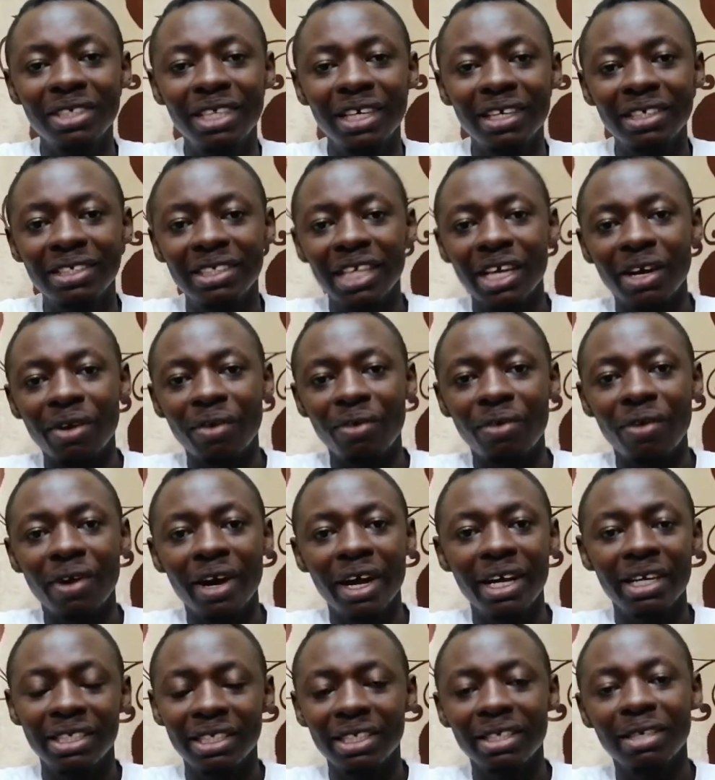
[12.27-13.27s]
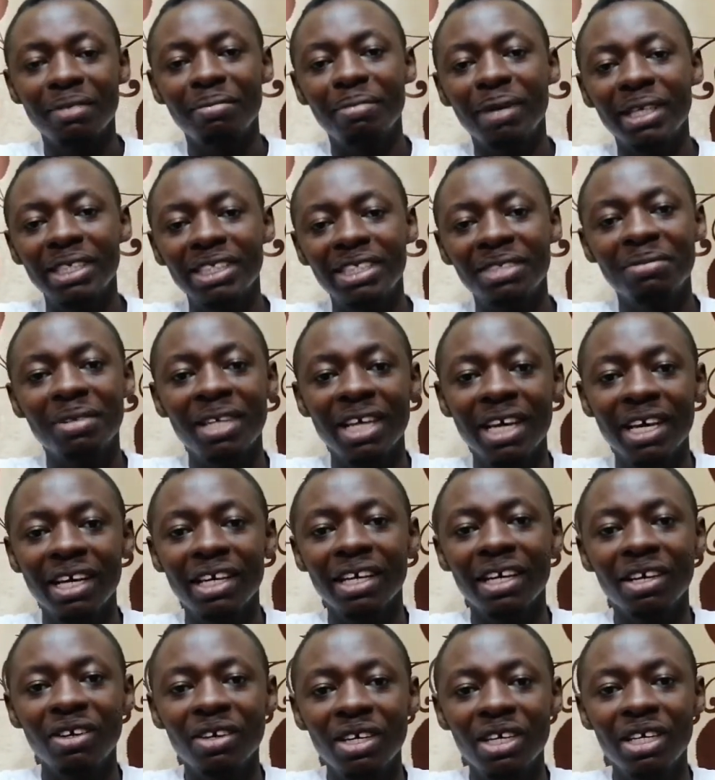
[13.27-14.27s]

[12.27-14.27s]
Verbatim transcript: There's a red button there.